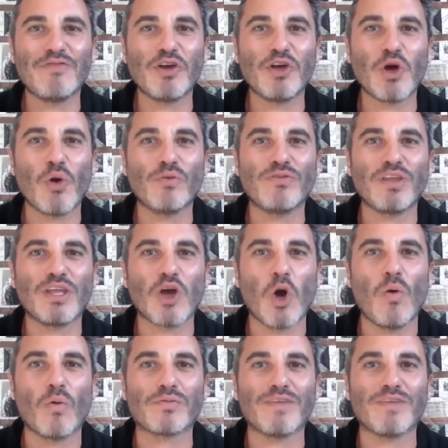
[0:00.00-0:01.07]
And then if you go
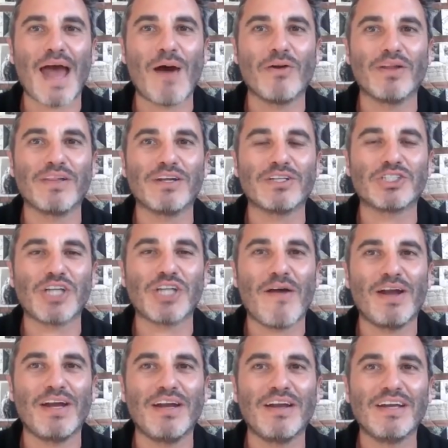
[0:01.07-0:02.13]
go down a little,
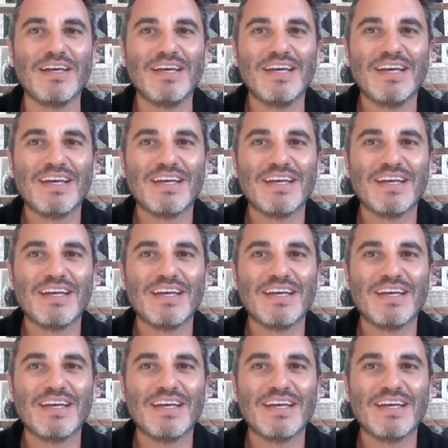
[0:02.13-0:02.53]
Sharon.